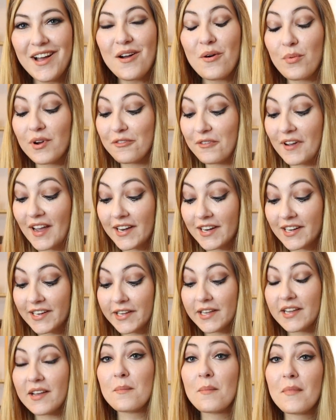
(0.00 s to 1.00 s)
We
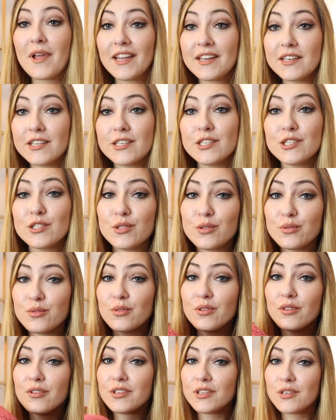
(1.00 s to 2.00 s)
finally made it
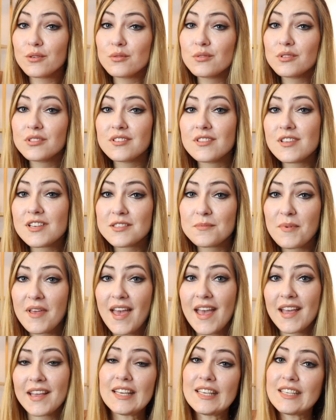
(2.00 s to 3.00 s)
to the use this
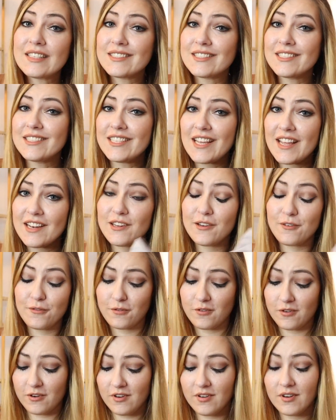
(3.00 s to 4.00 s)
bag is intended
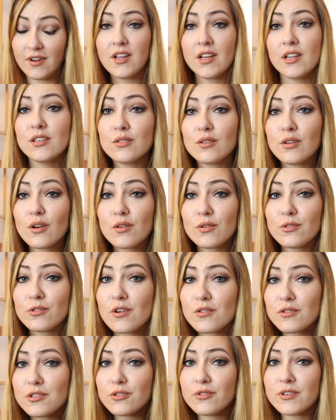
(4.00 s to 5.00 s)
for, to go
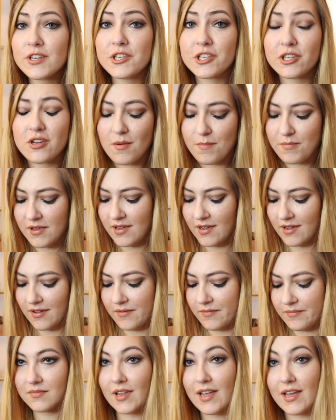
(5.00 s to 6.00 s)
grocery shopping.
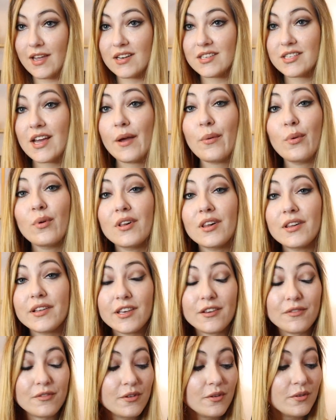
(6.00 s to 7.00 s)
And I will
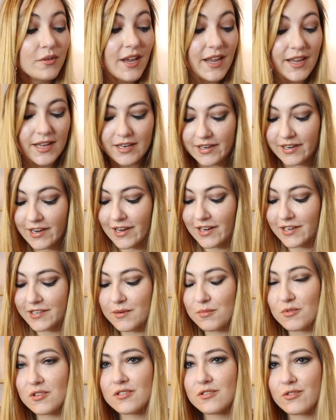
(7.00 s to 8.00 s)
give you a little
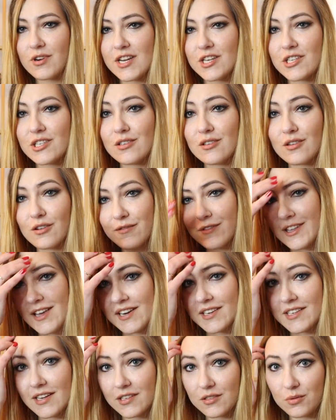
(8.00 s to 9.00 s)
demonstration of
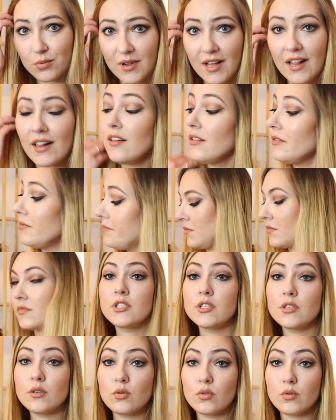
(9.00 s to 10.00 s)
that as well.
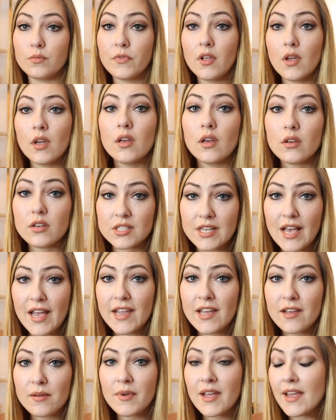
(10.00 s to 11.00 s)
So, because I
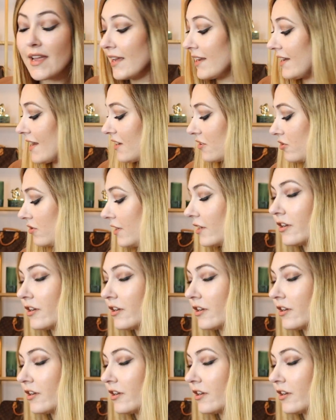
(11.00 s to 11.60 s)
am a luxury